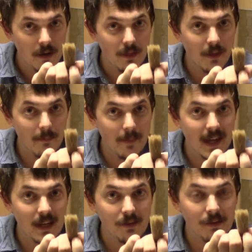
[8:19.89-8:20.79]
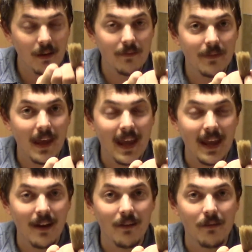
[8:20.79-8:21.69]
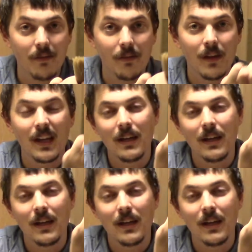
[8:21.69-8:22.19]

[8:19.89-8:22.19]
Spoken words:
the base of the hairs